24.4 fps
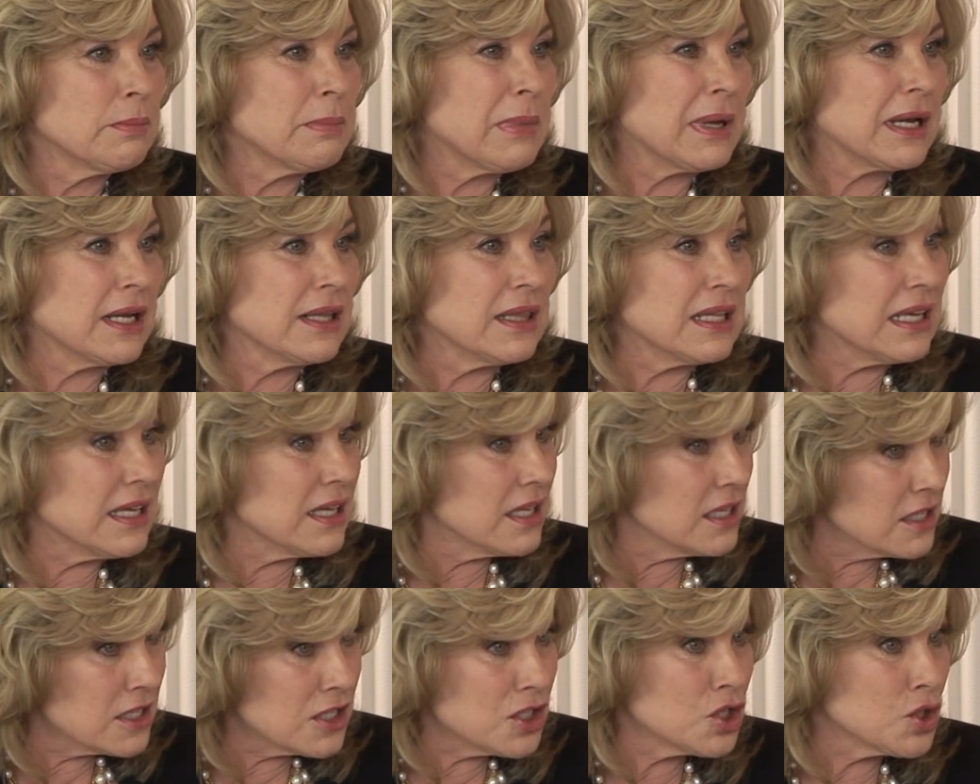been in the
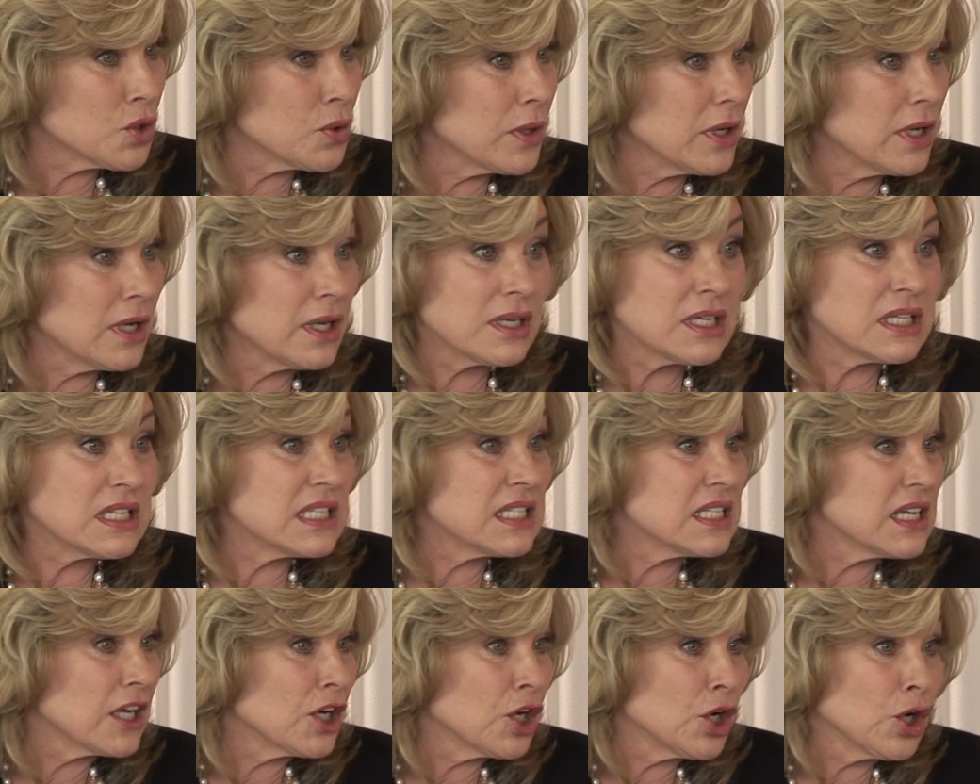industry and a
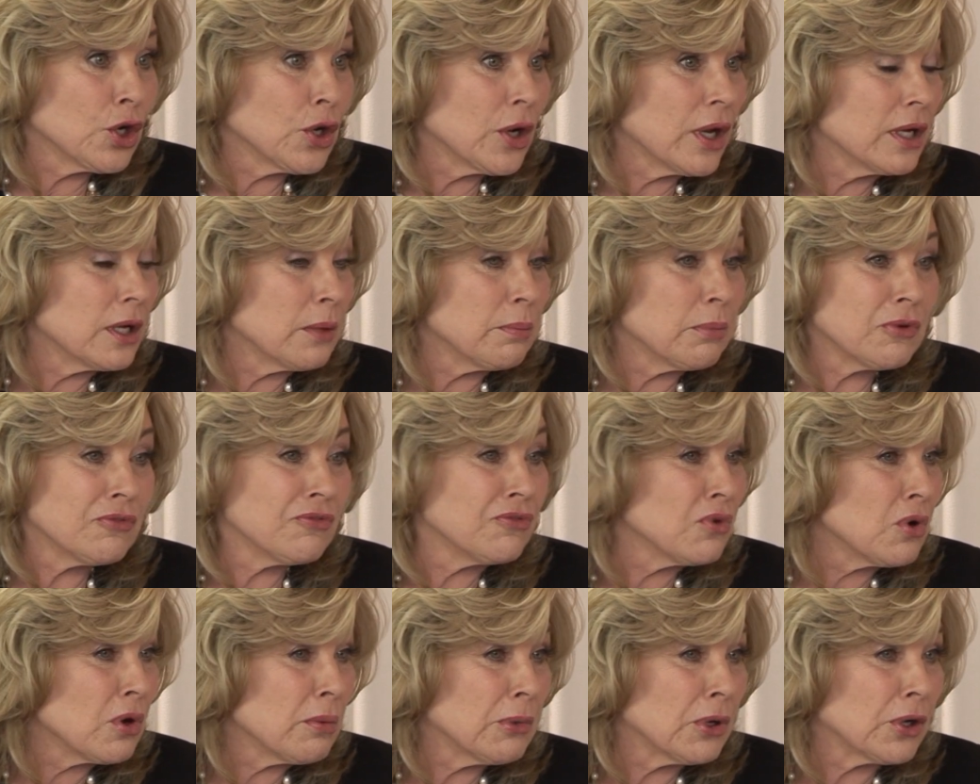singer and a
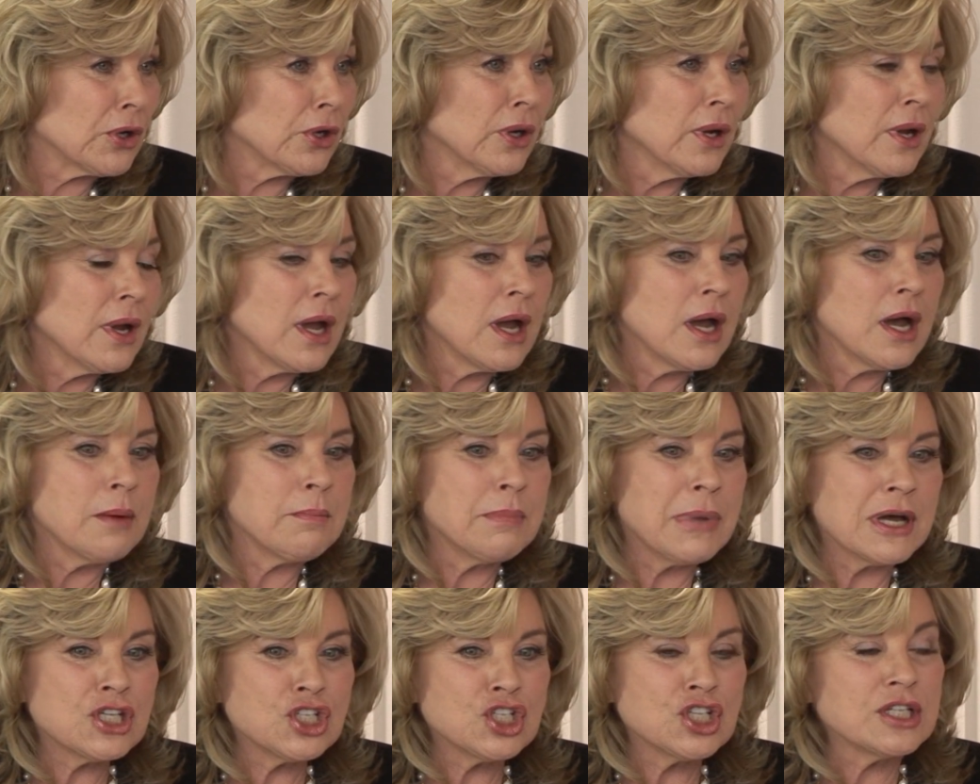performer,
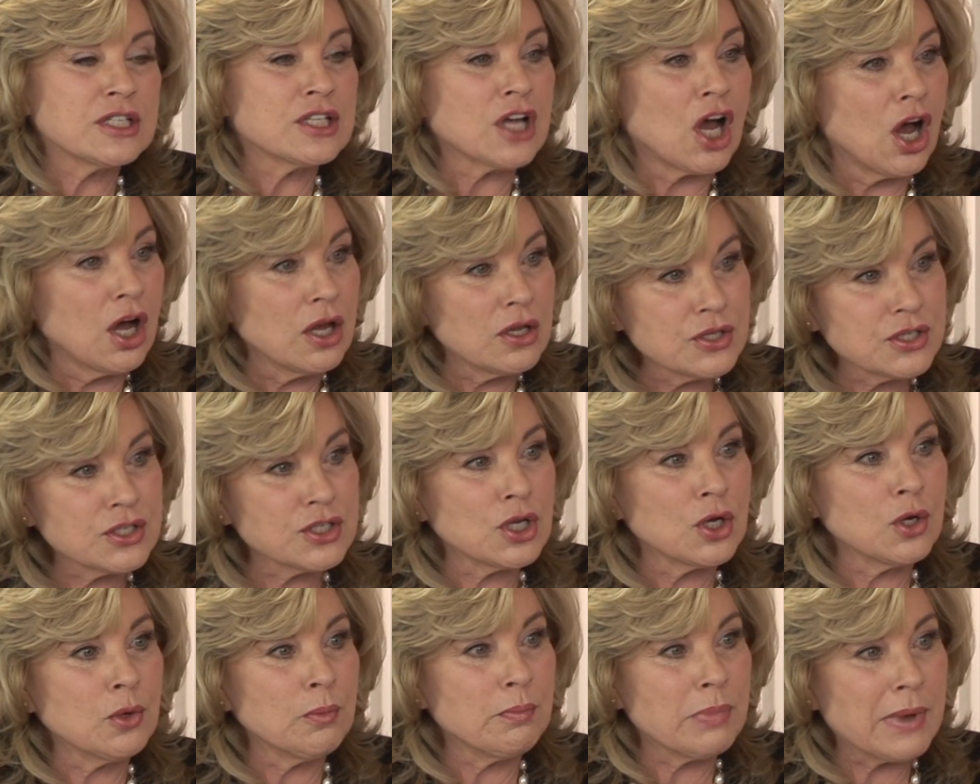but she's
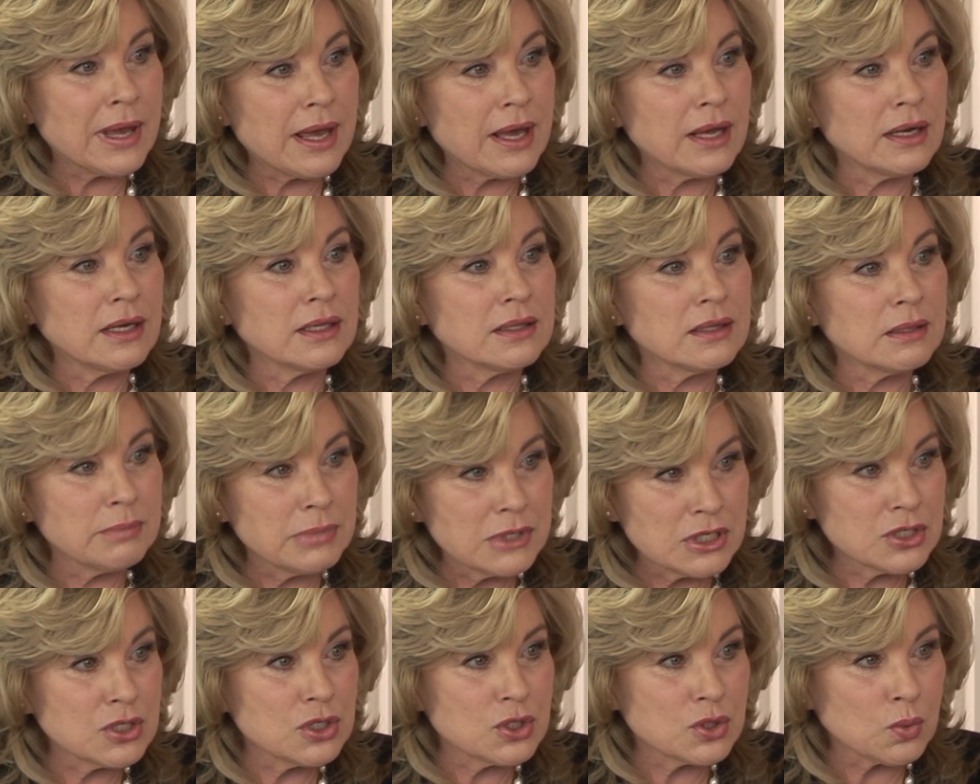also been in the
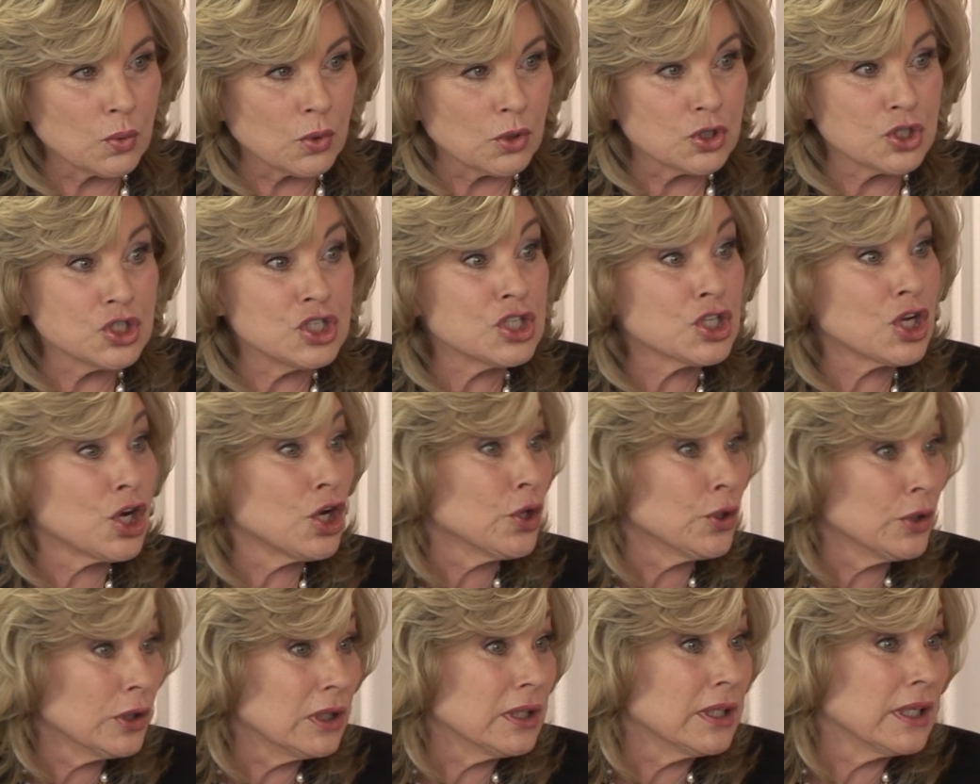business world. She's
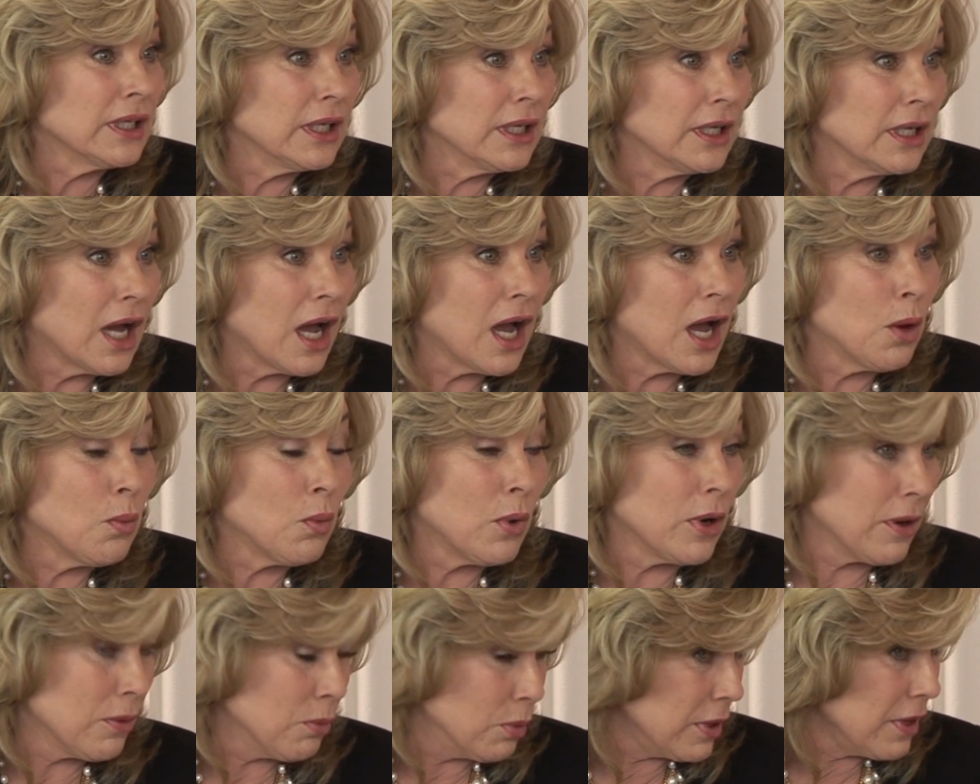currently
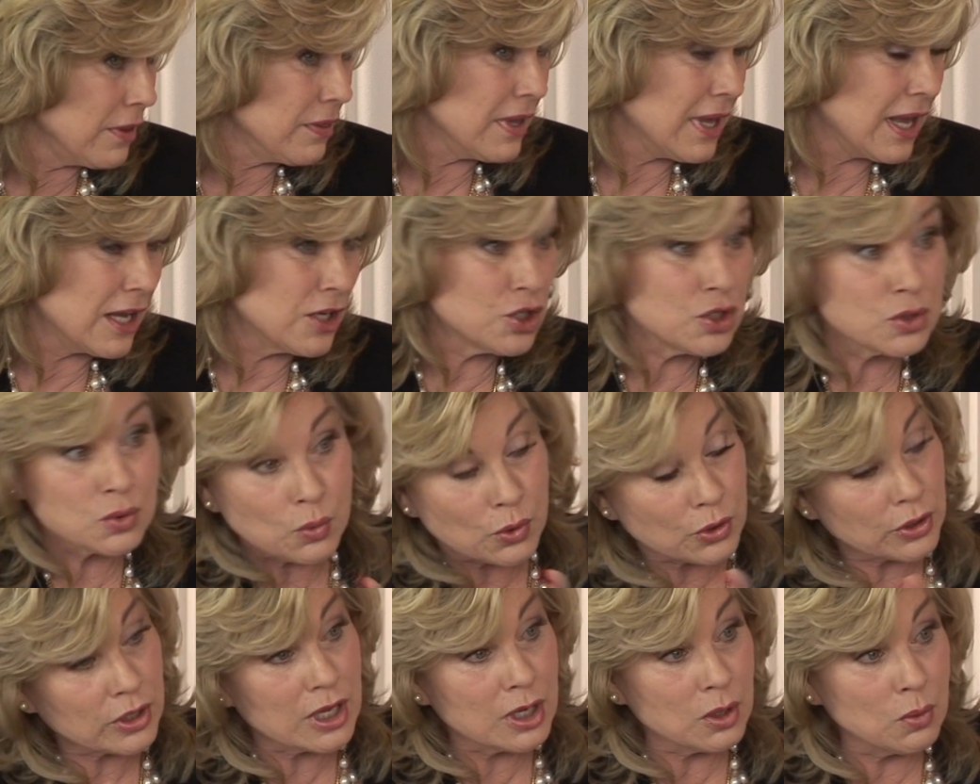one of the agents
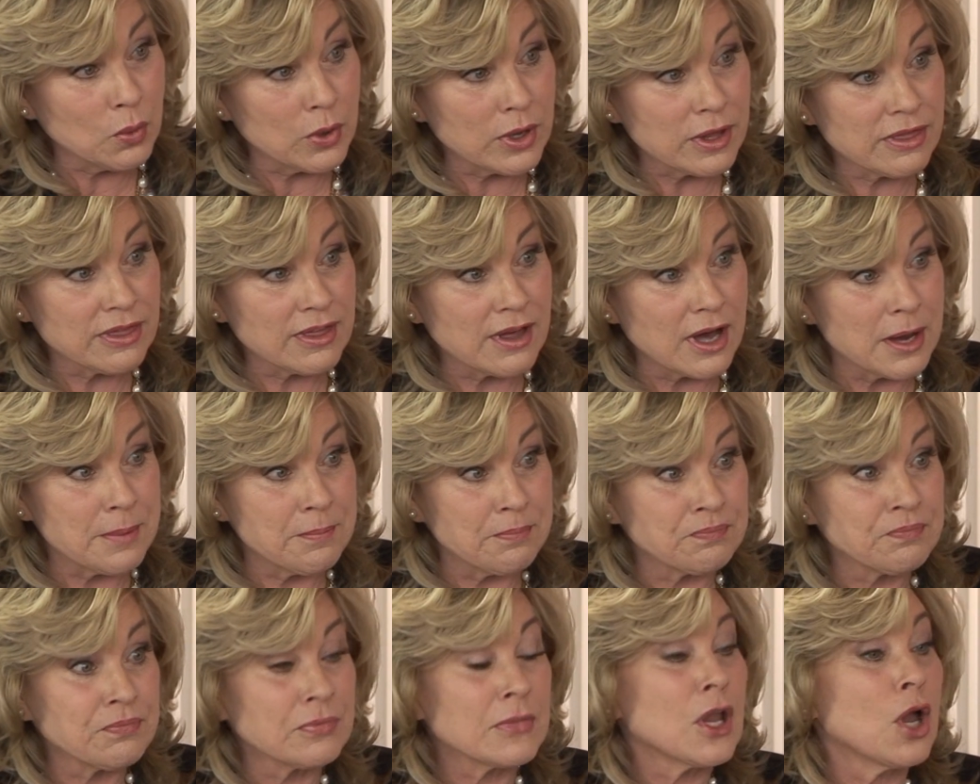working with
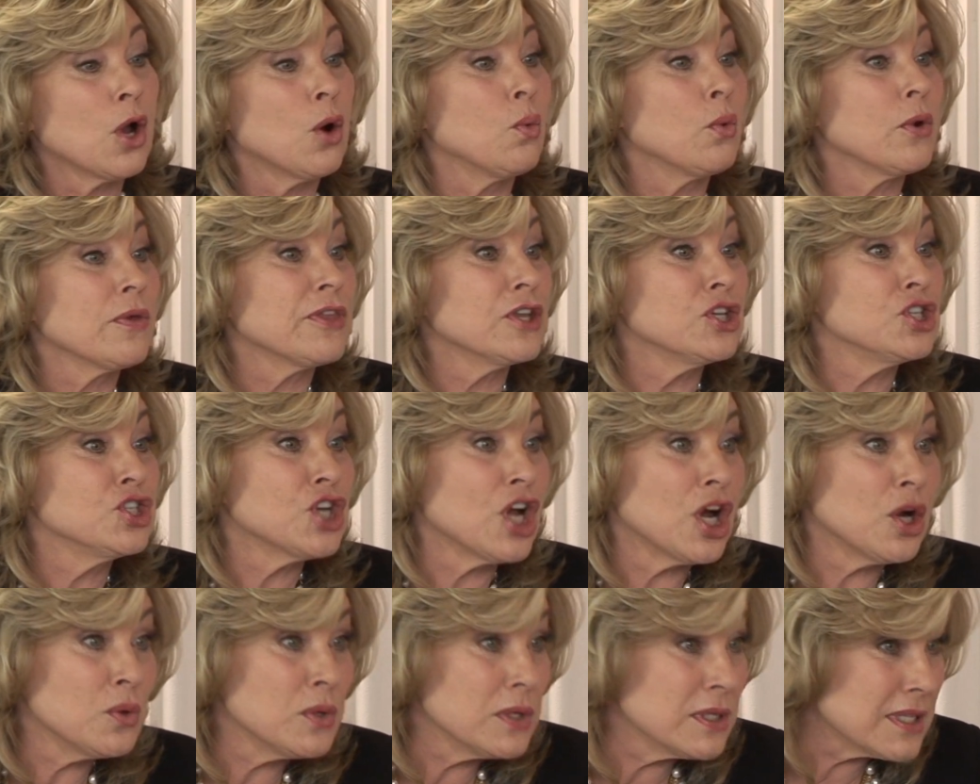the
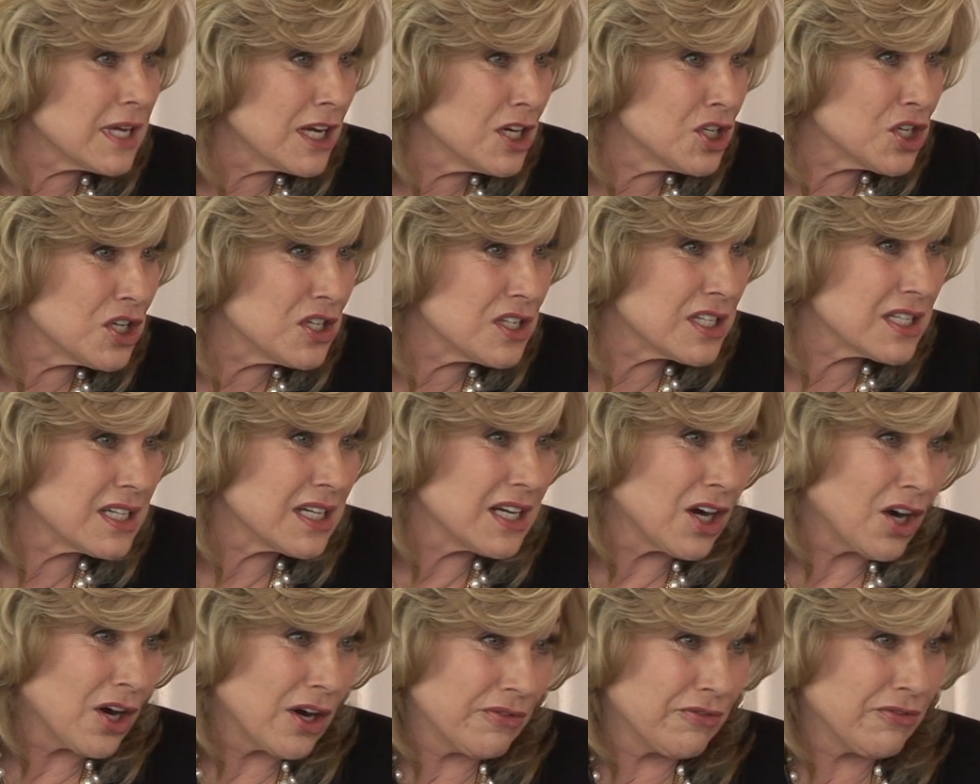Jones
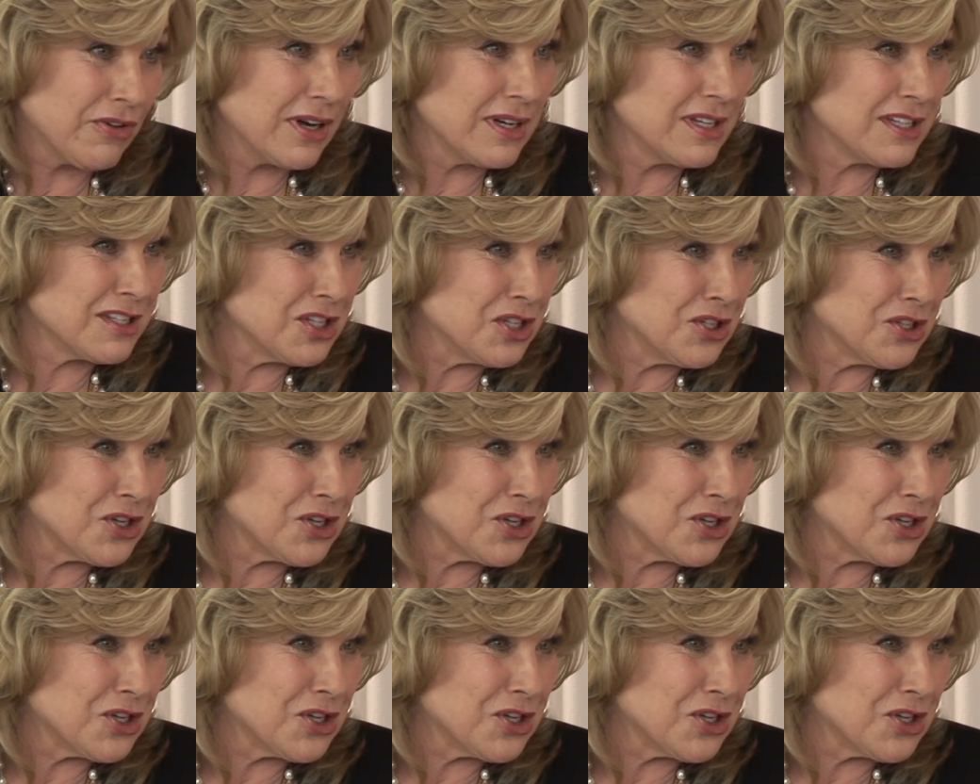Agency, our friends the